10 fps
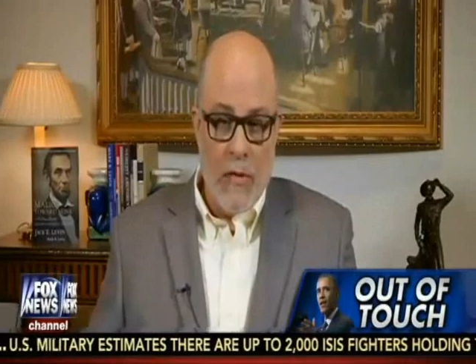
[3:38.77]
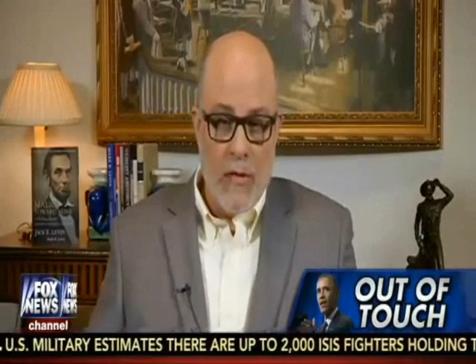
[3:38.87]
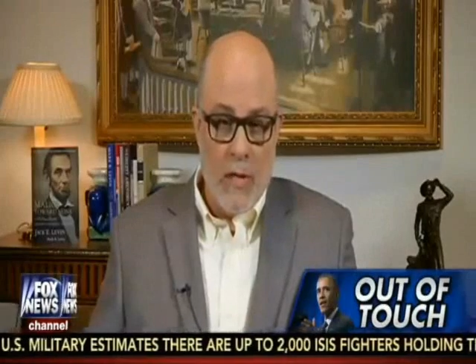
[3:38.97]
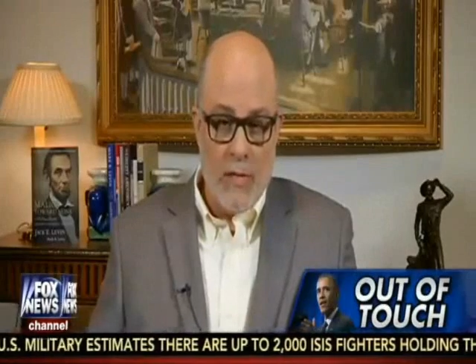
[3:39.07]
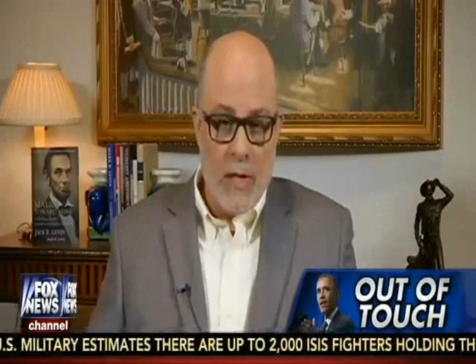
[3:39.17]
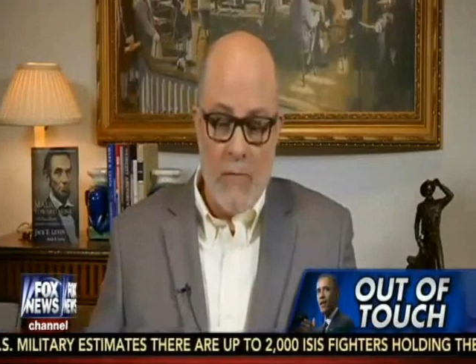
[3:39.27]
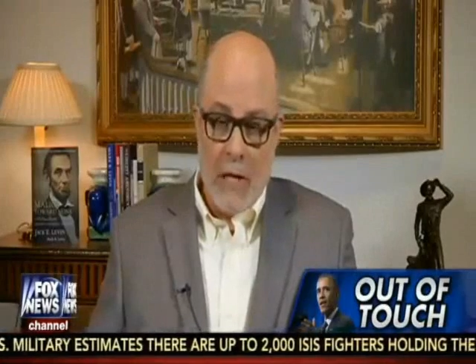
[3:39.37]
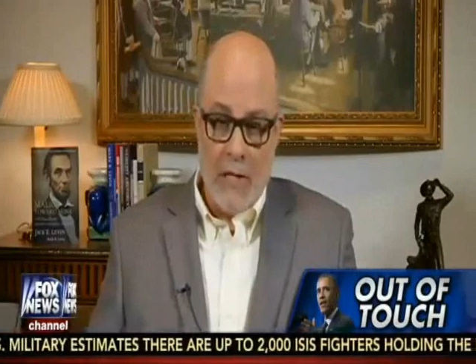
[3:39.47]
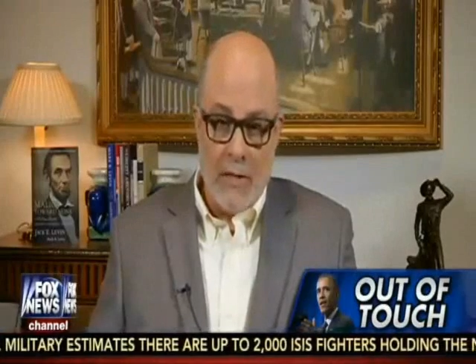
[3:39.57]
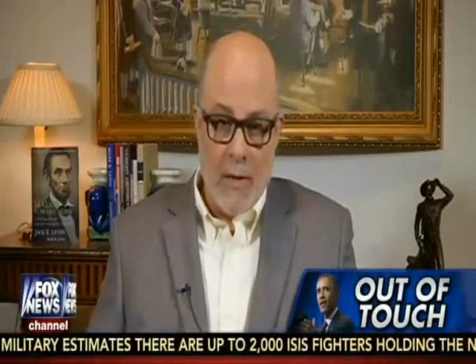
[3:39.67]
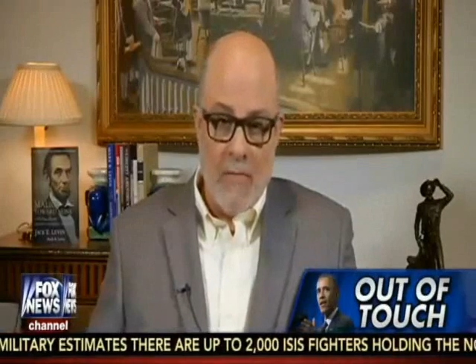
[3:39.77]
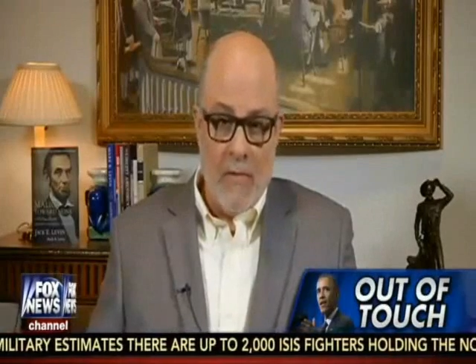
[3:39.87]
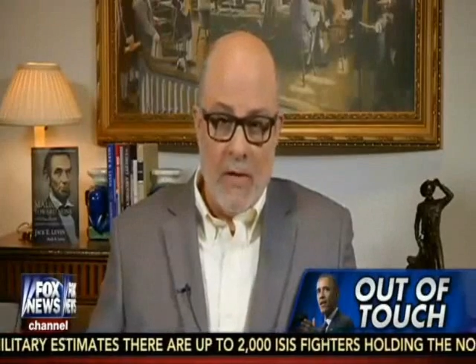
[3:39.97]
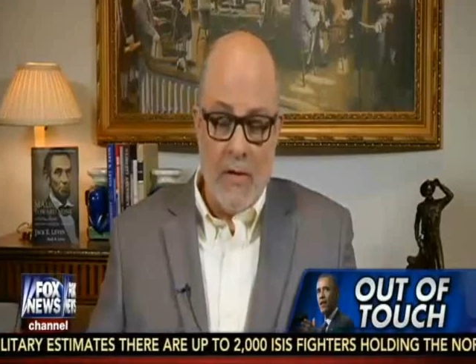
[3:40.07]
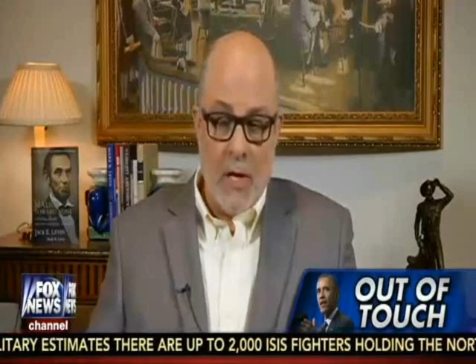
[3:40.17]
really does have
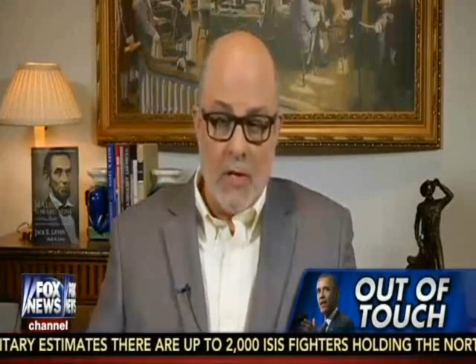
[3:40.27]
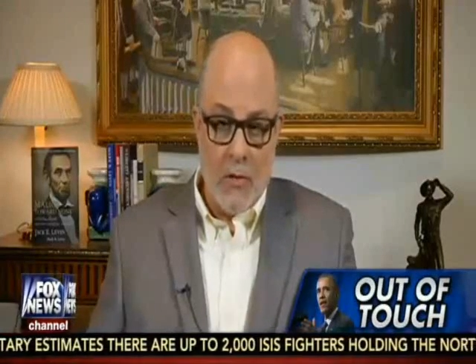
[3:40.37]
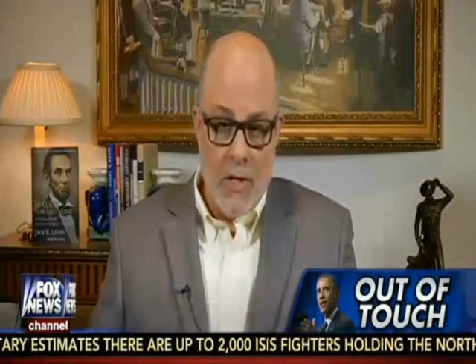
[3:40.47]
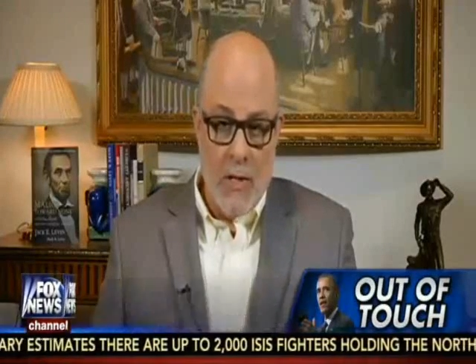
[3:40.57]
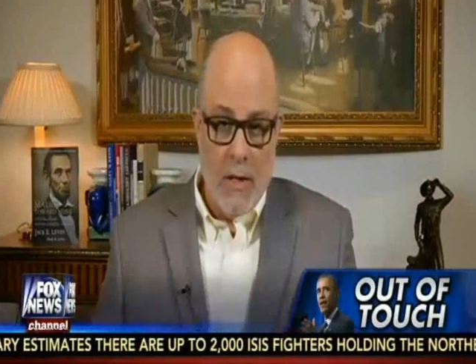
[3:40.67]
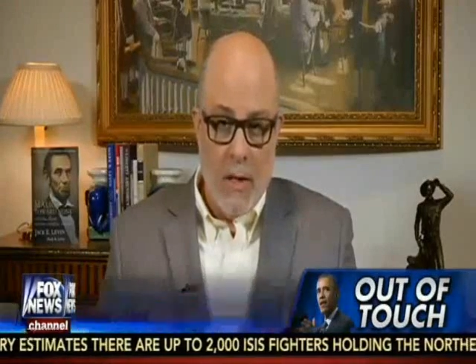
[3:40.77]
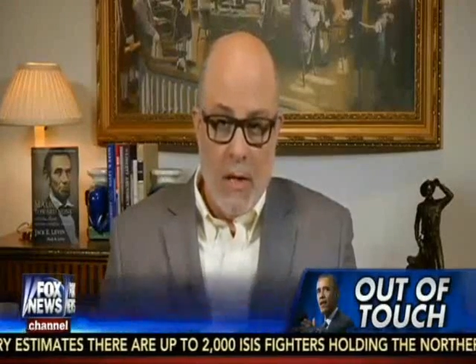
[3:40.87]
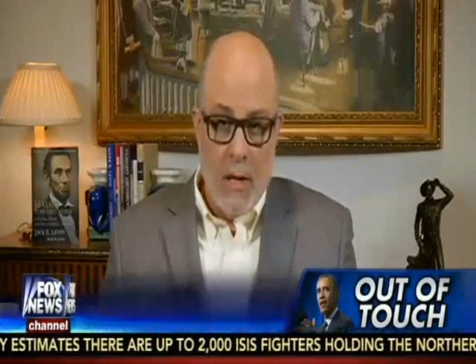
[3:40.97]
contempt for this country.